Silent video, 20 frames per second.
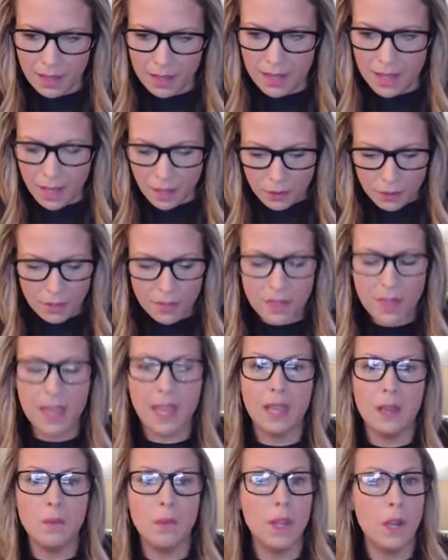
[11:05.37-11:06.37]
The other
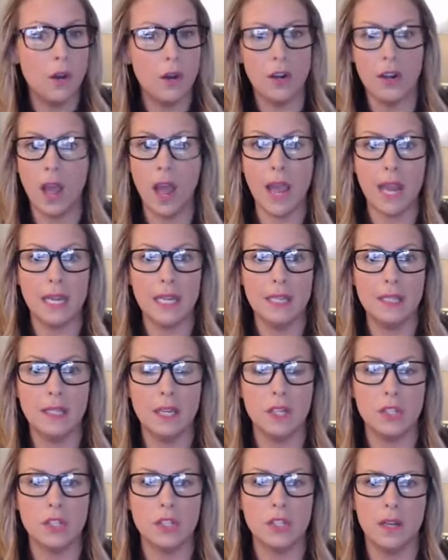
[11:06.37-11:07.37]
thing we heard Heidi
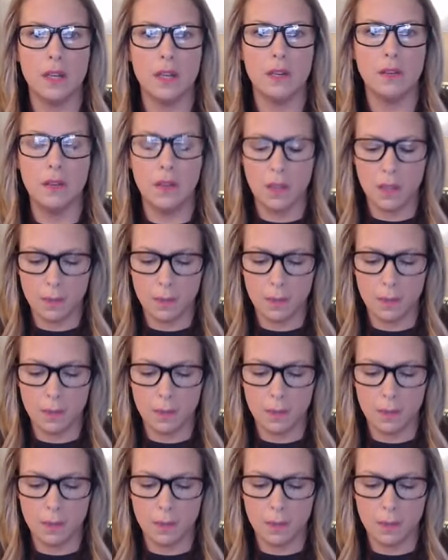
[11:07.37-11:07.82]
touch on,